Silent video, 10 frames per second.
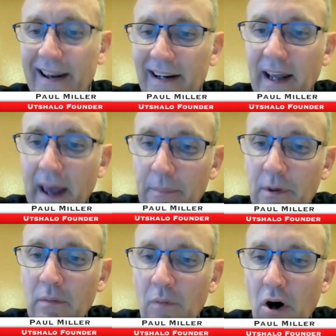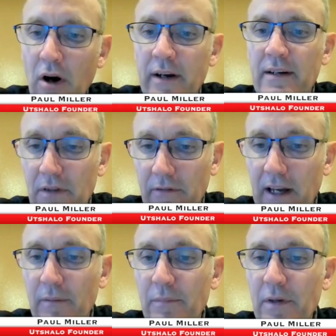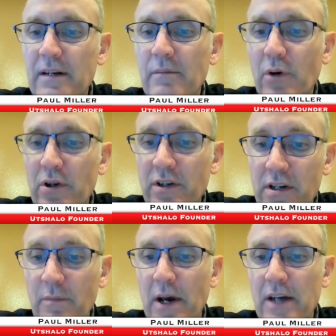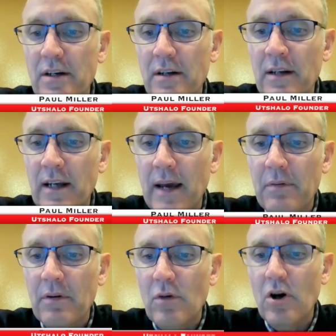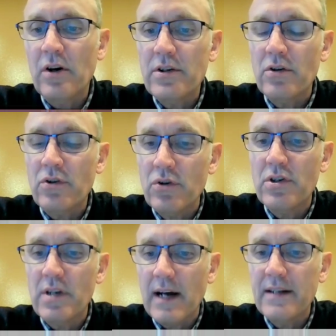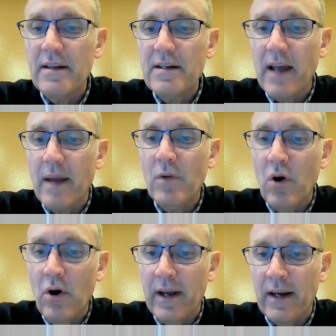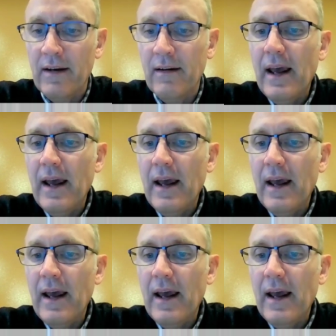and capital market development and participation in the capital markets are two sides of the same coin.